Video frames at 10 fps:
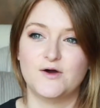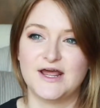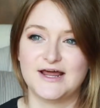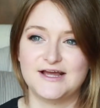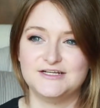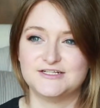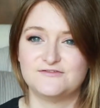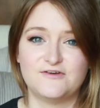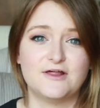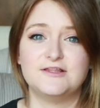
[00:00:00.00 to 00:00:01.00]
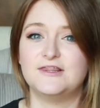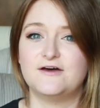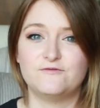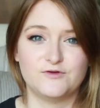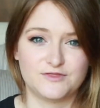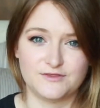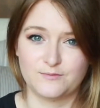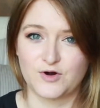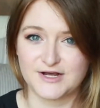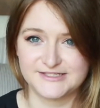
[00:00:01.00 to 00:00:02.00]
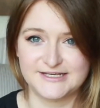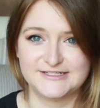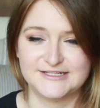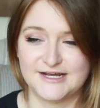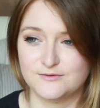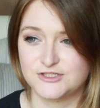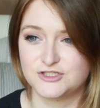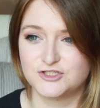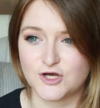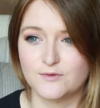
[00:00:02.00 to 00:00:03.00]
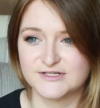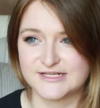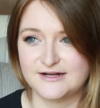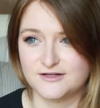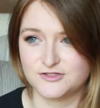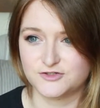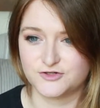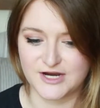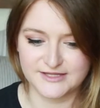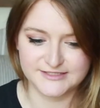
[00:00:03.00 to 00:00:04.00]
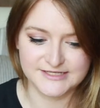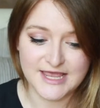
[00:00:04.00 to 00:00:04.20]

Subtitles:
and I just fell in love with the process, and I was so excited to try this,